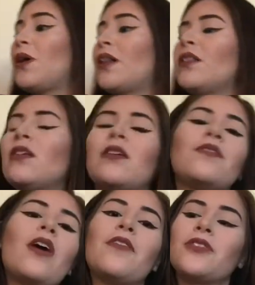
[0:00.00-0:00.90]
I
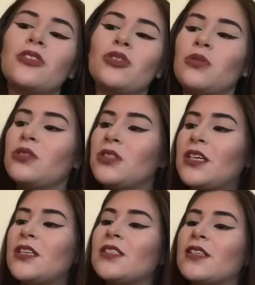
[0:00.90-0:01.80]
love off-the-shoulder
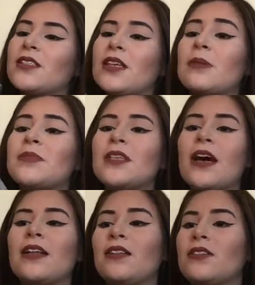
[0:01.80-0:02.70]
things, except
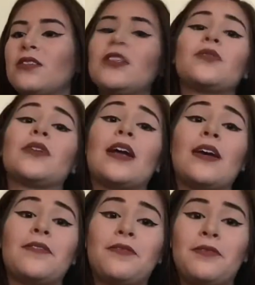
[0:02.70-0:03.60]
I literally only
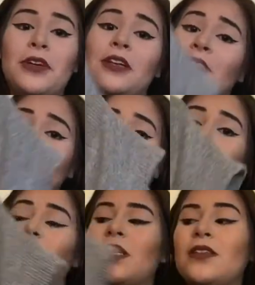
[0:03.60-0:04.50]
have this
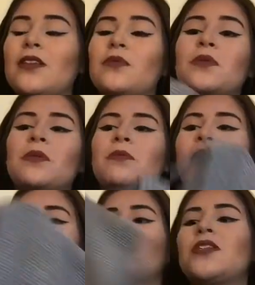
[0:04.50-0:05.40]
one and the other one I'm
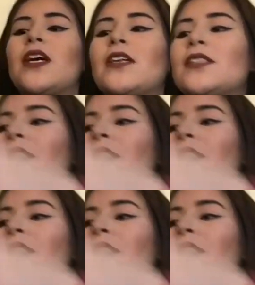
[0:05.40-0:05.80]
about to show you guys.